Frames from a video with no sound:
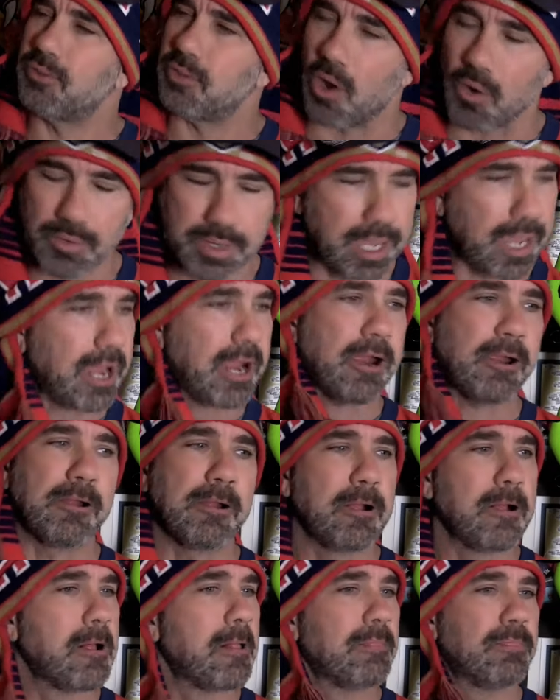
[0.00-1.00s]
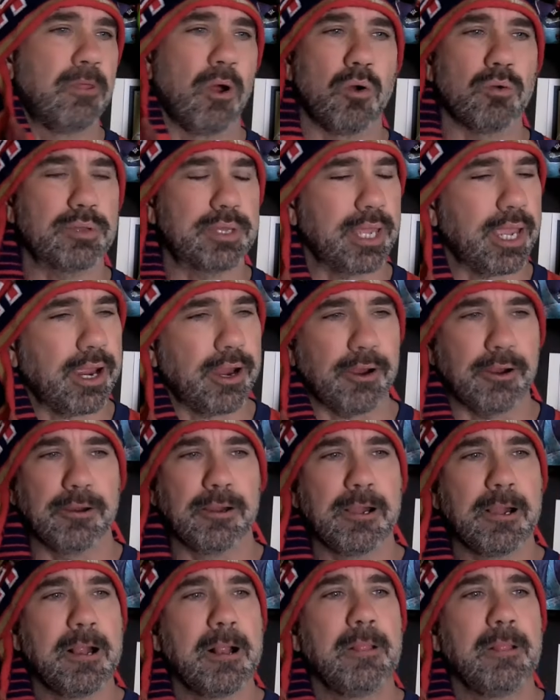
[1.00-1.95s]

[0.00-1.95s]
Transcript: Don't care. Don't care.